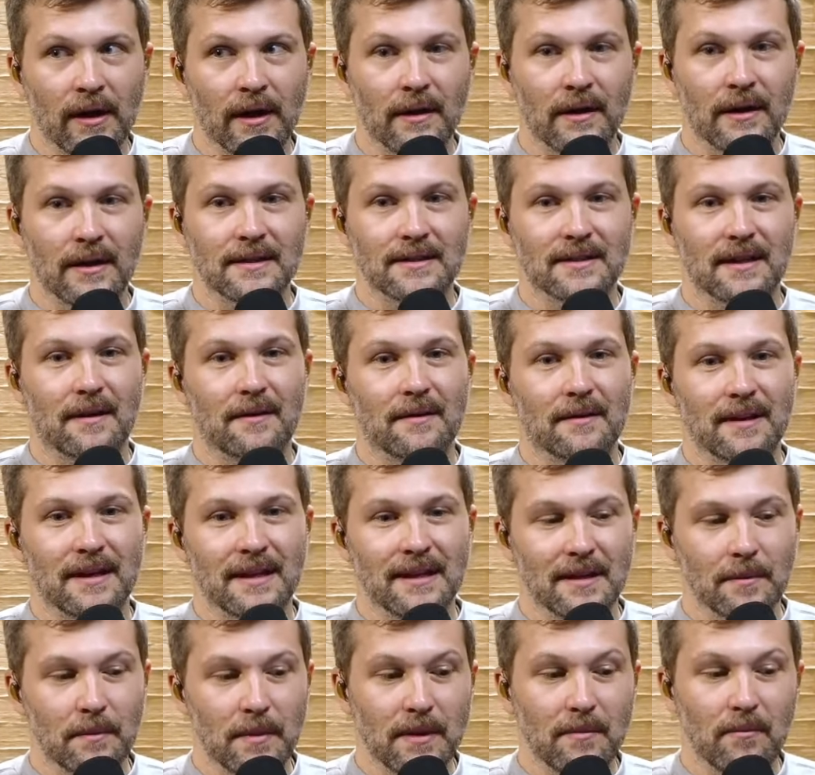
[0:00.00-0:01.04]
It needs I
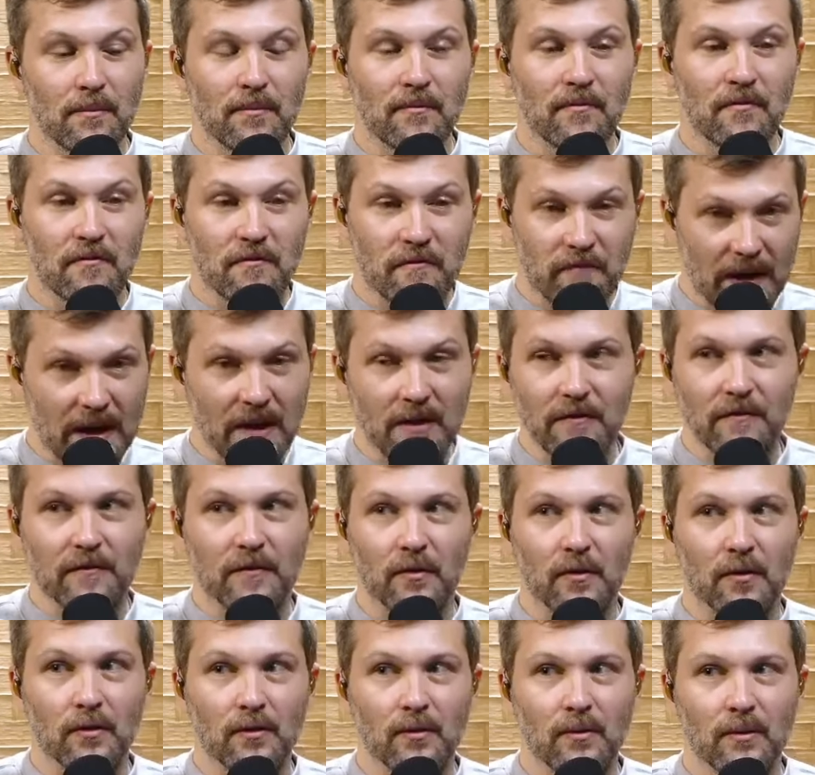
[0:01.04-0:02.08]
need to be
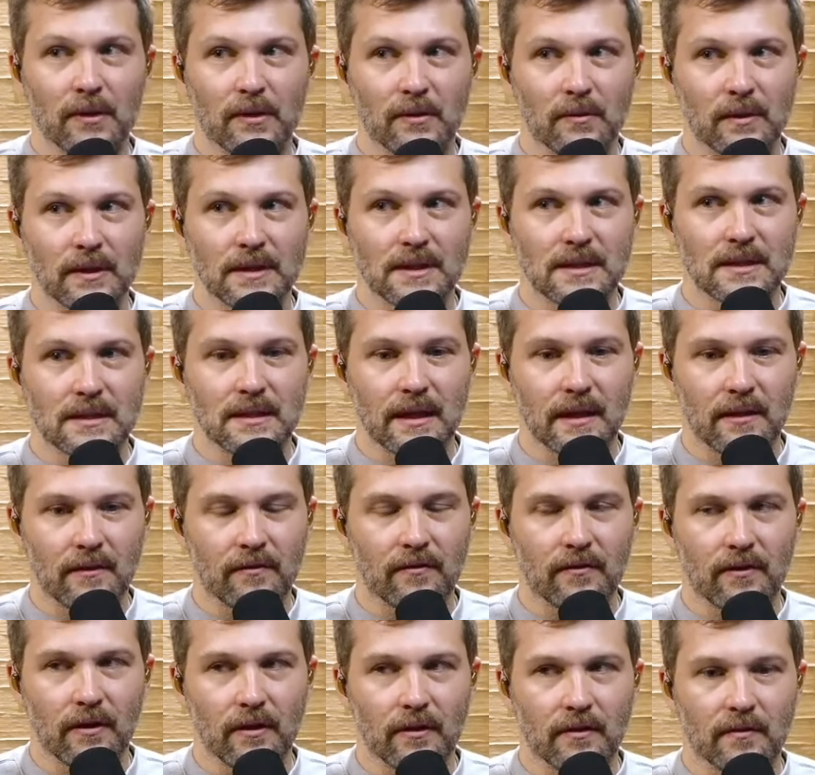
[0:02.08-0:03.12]
faithful with what's in
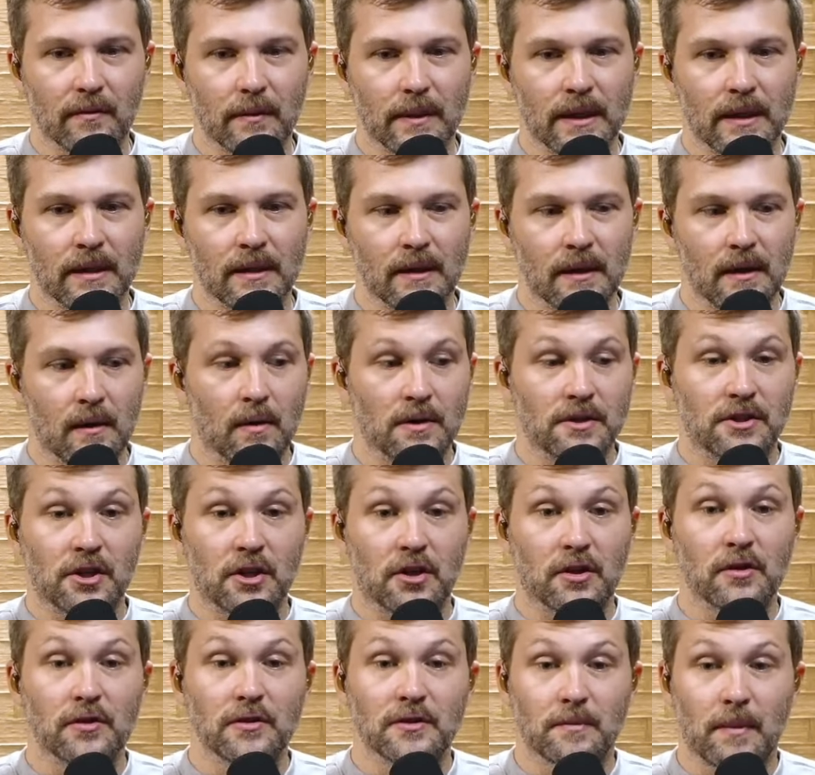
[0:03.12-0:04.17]
front yes. of me, which
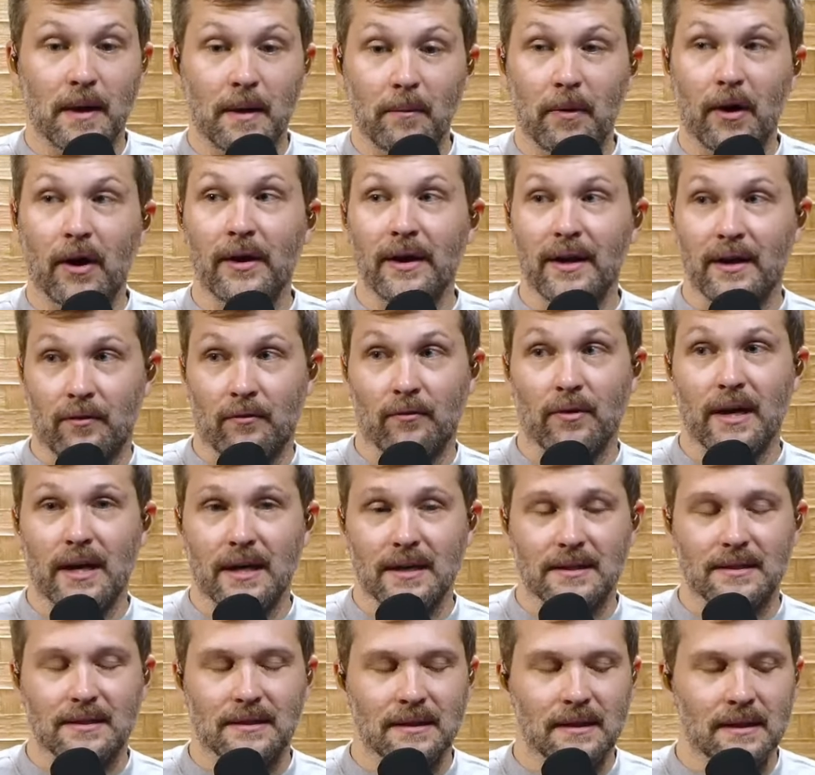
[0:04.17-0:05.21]
includes my body and
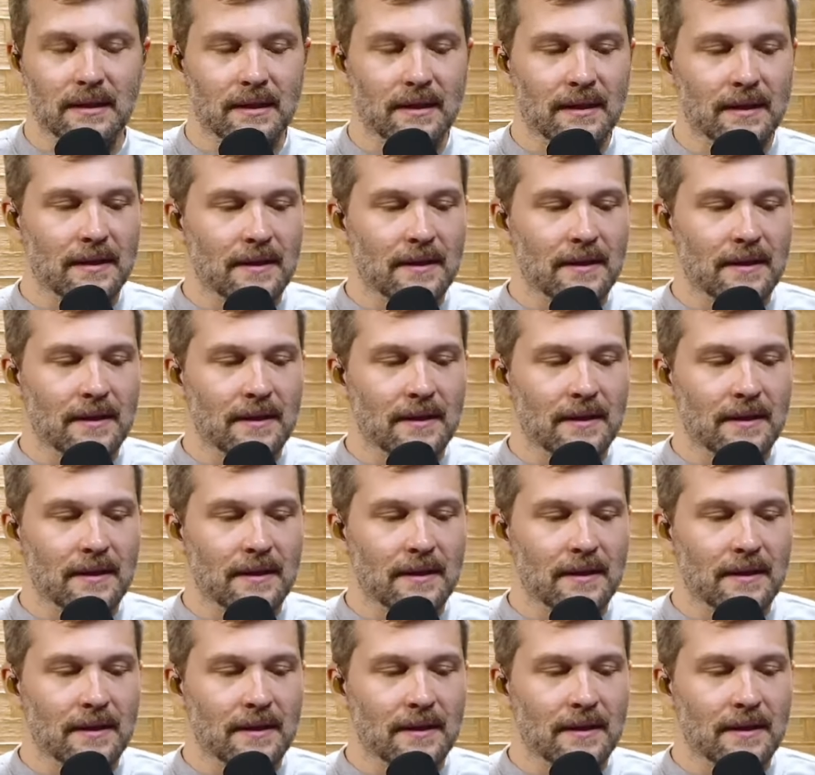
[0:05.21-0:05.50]
rest. Yeah.